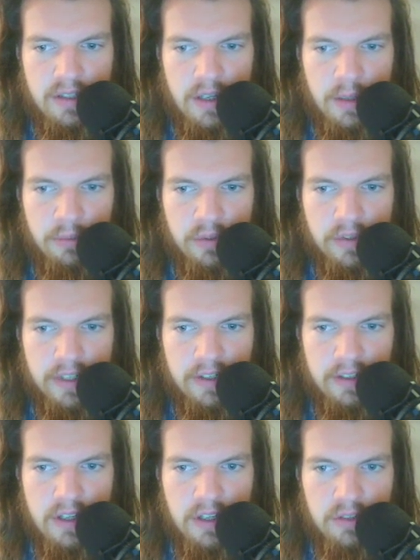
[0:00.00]

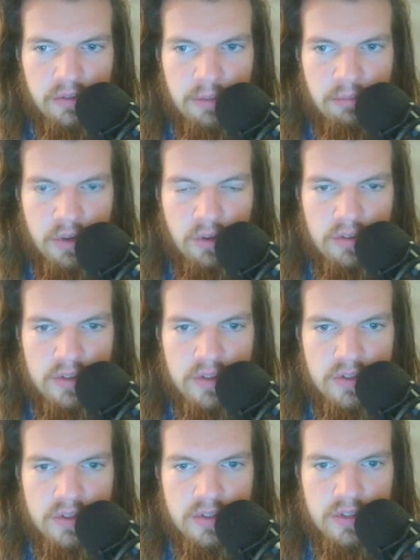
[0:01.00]
Upgraded concrete
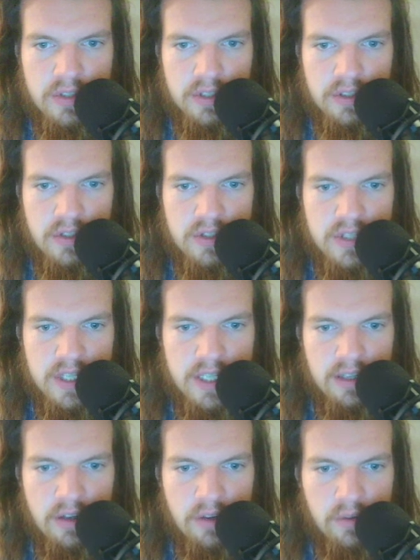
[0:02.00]
molds, and just see
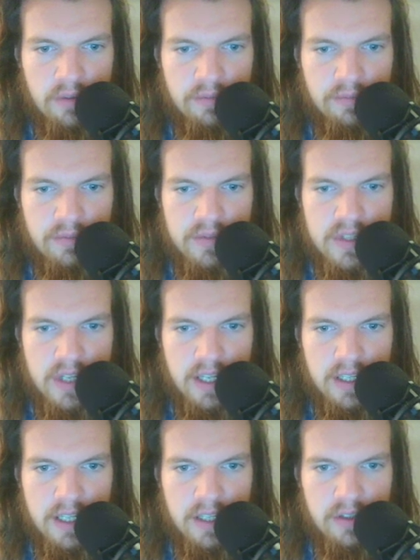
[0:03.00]
the whole
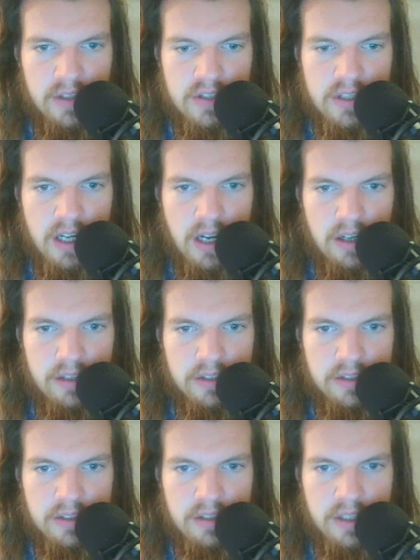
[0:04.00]
side here is
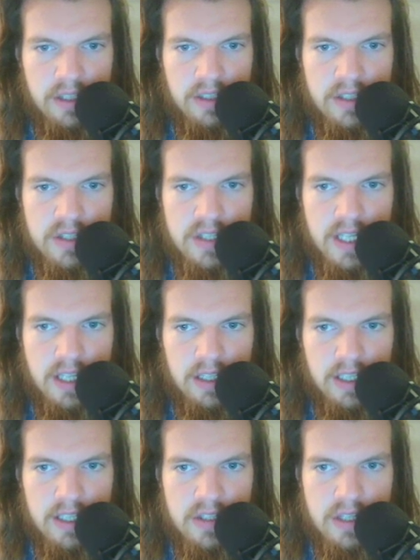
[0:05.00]
gone. The
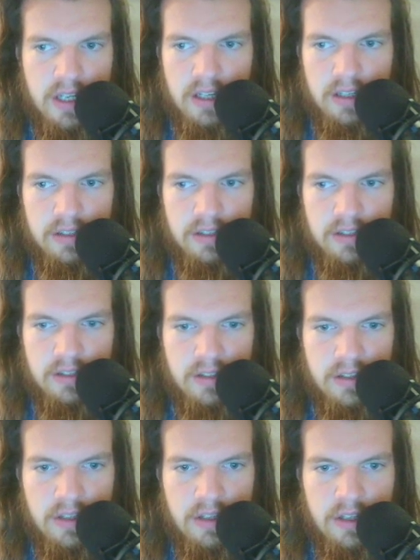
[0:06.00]
ceiling is gone.
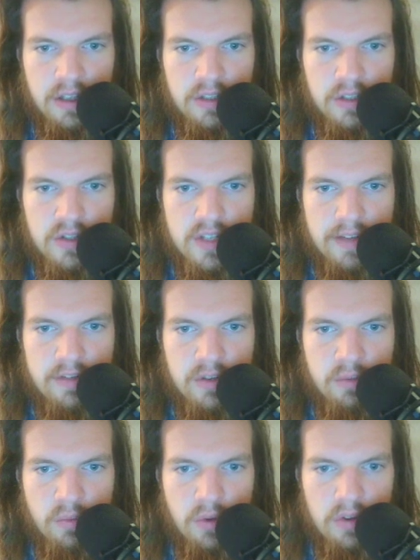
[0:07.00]
Just have
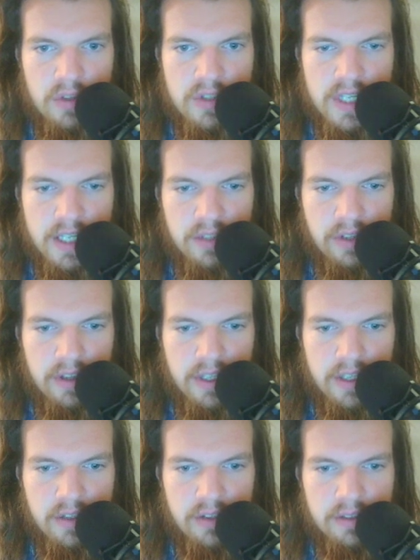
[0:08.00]
some walls here and
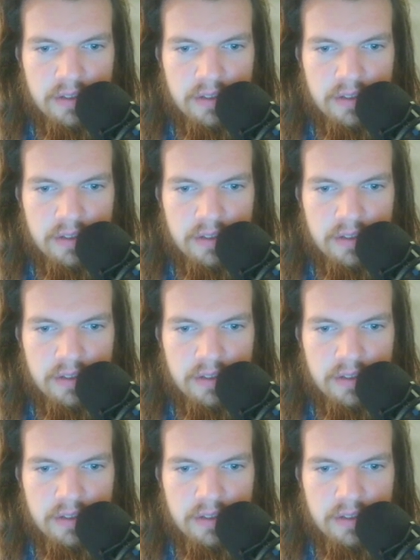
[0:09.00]
there.